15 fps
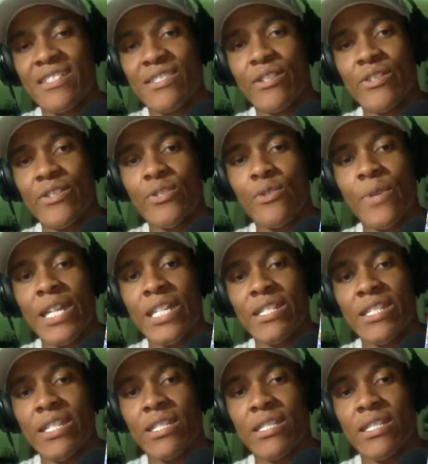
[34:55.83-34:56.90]
There's no way to
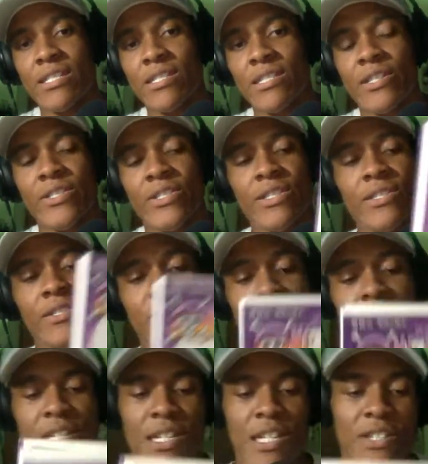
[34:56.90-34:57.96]
teach this because this
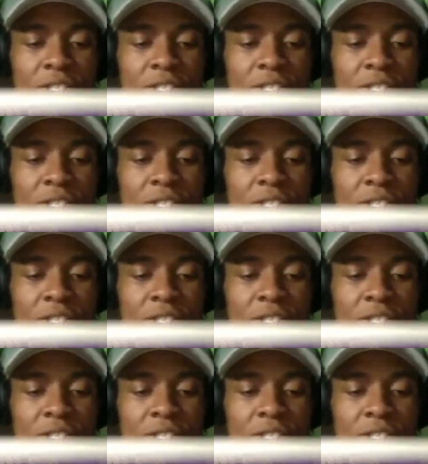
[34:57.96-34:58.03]
is